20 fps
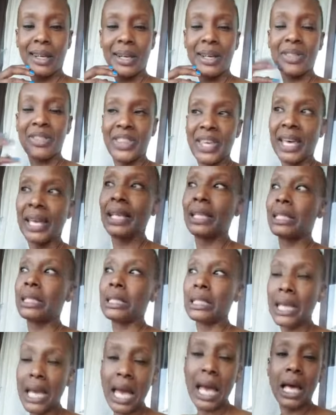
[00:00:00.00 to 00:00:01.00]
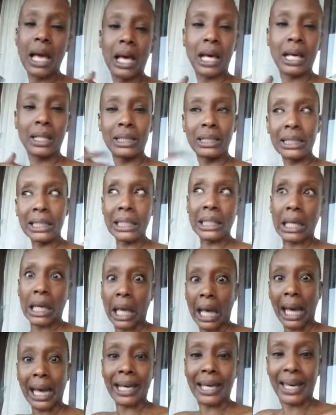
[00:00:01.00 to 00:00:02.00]
then yeah,
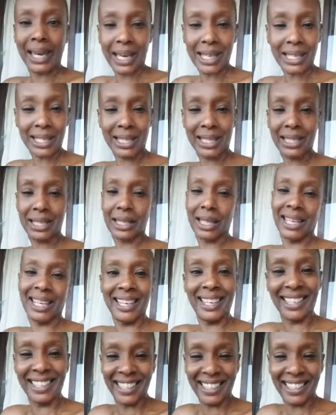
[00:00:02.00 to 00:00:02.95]
I guess